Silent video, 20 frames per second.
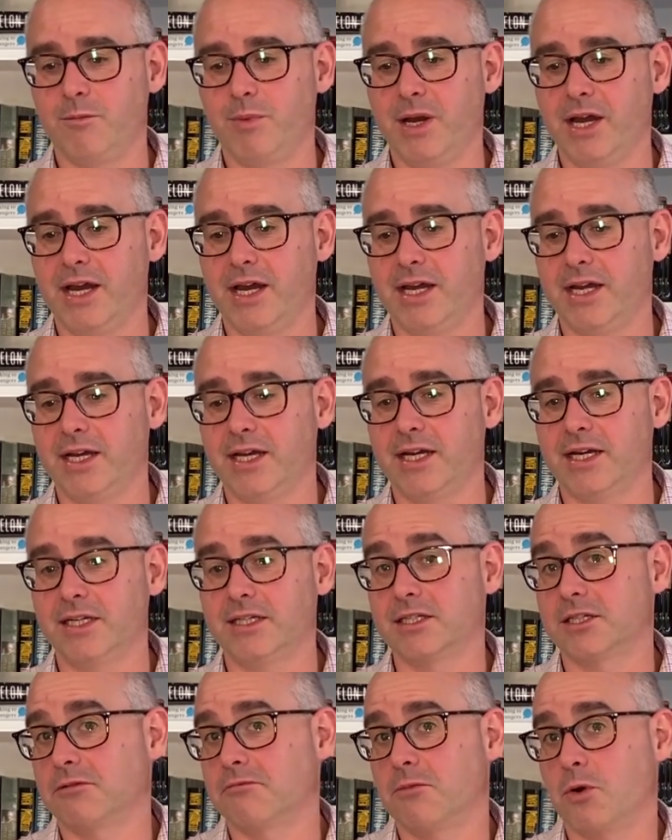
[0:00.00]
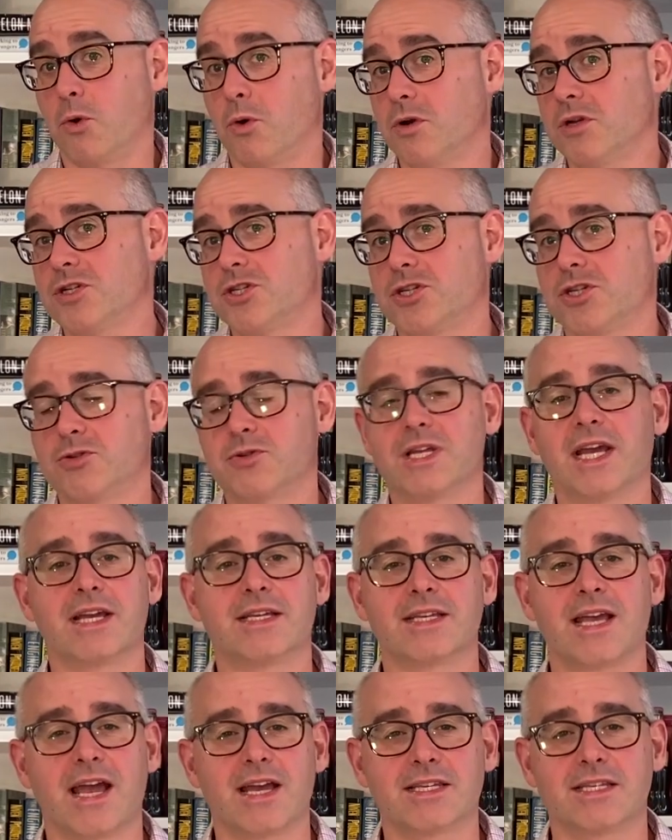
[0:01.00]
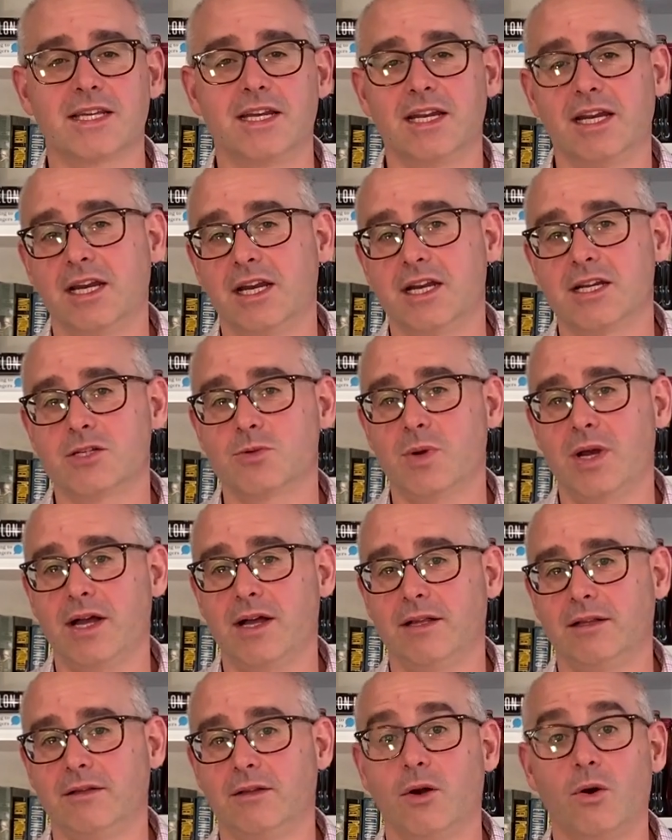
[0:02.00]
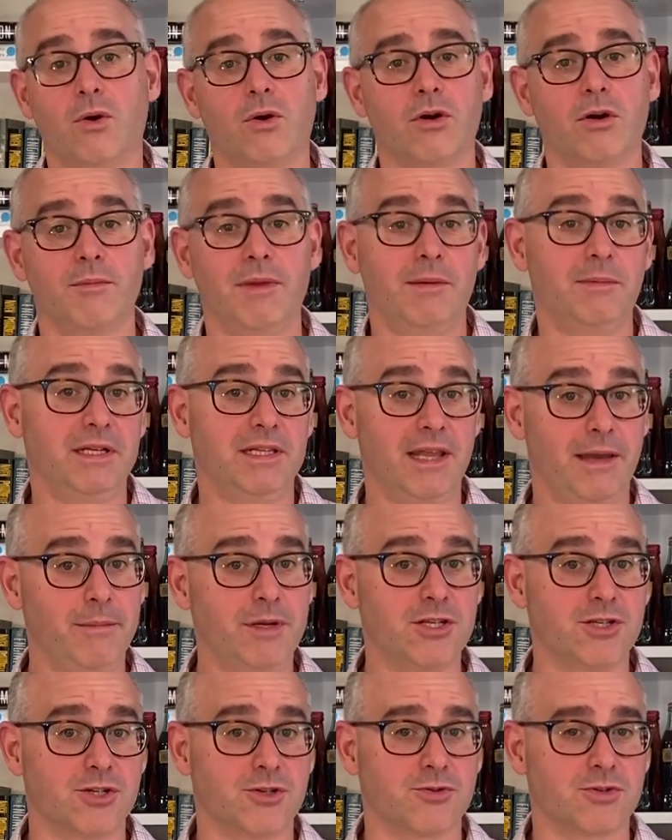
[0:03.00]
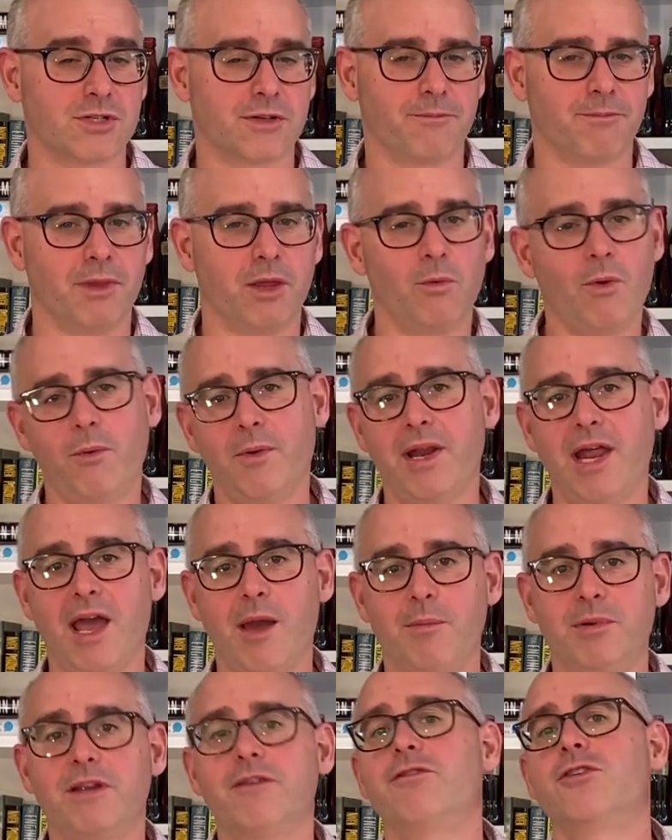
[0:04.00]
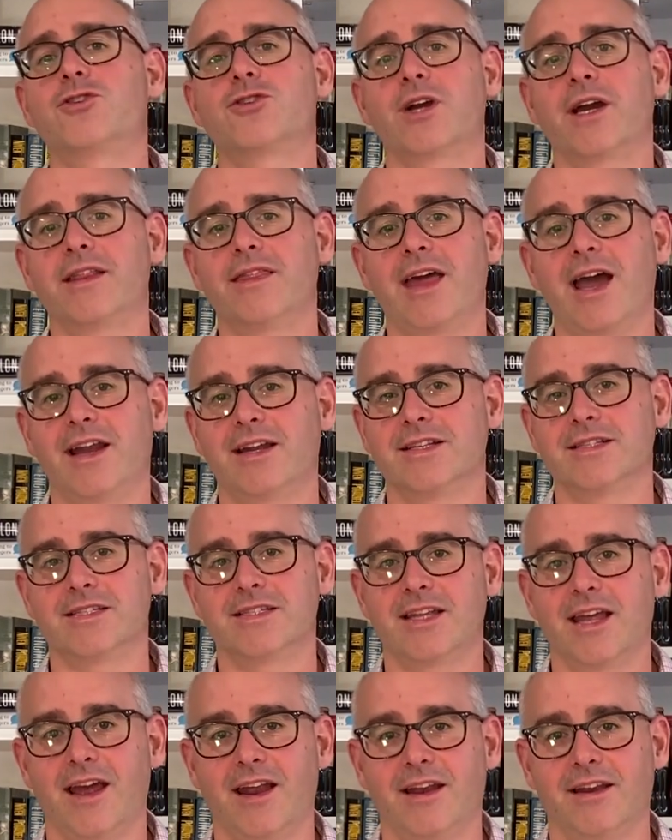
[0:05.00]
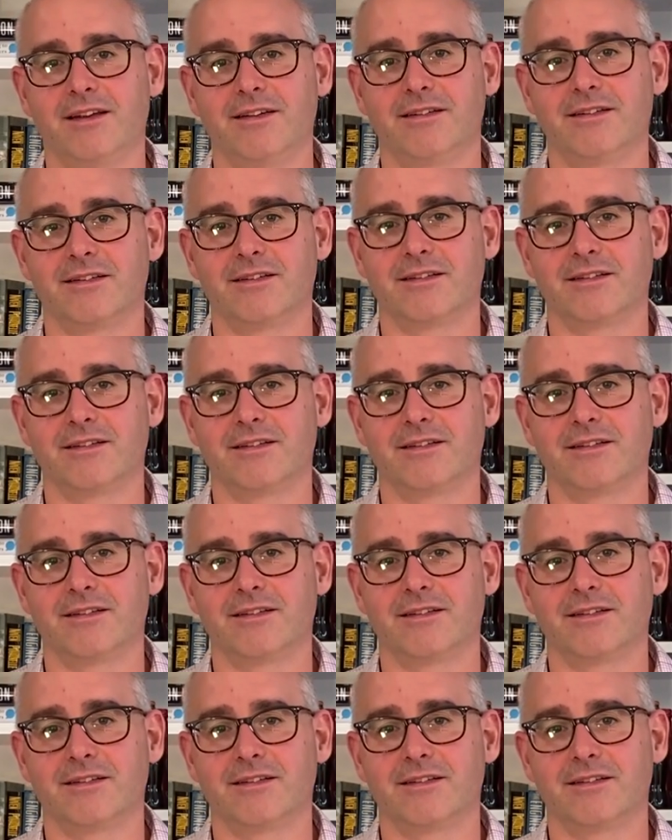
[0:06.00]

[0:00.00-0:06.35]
but orange juice has acid in it as well, or maybe lemon juice. What would happen if you tried that instead?